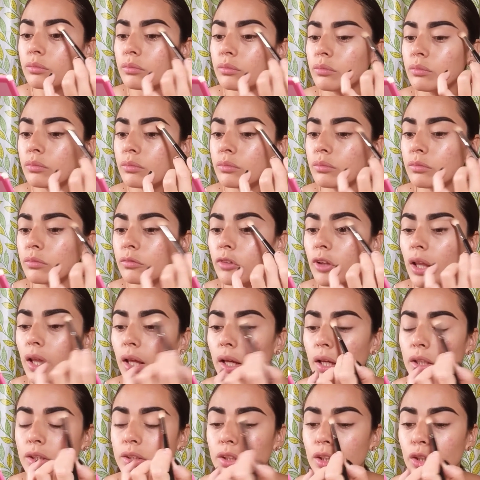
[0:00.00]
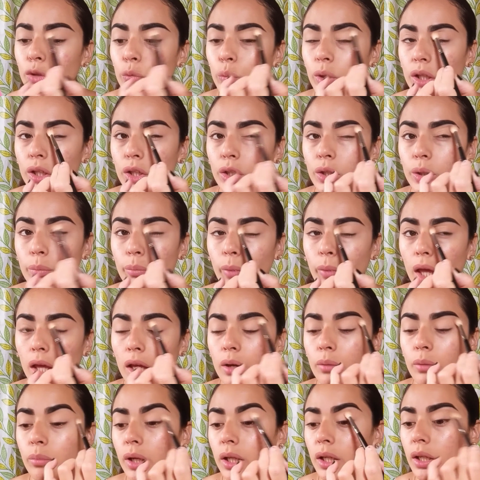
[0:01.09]
I feel like it's a really good makeup
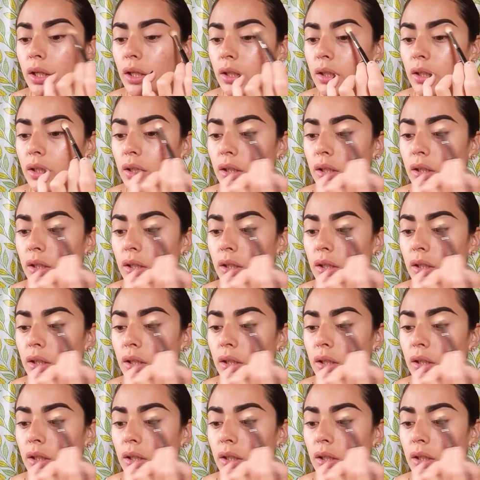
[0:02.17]
idea,